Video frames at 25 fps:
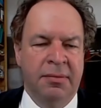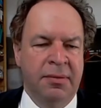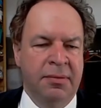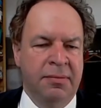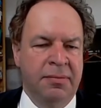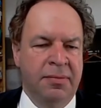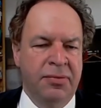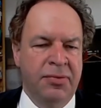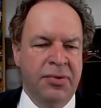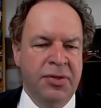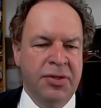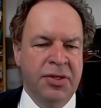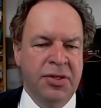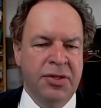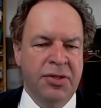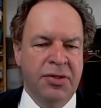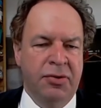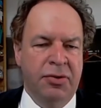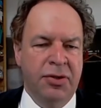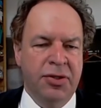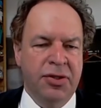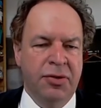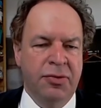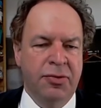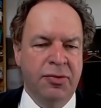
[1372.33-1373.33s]
this is
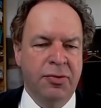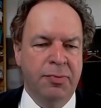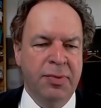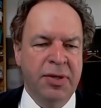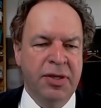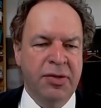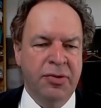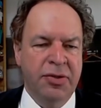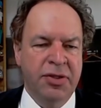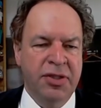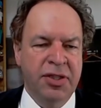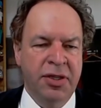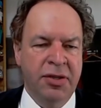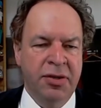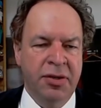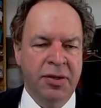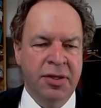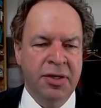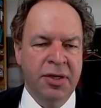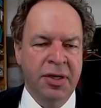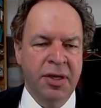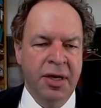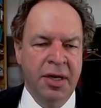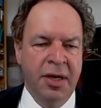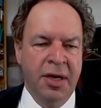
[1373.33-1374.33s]
also to be considered
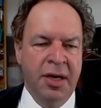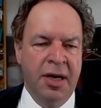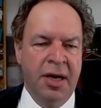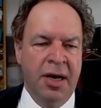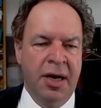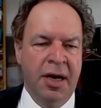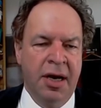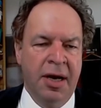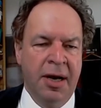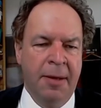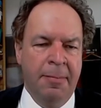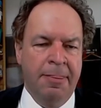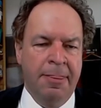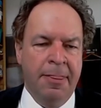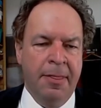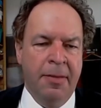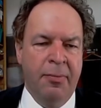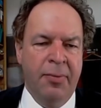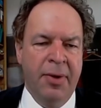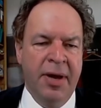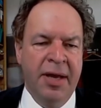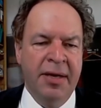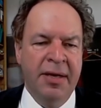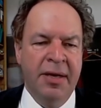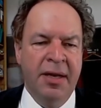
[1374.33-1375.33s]

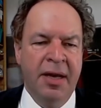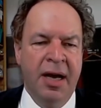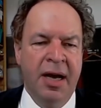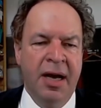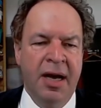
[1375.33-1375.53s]
when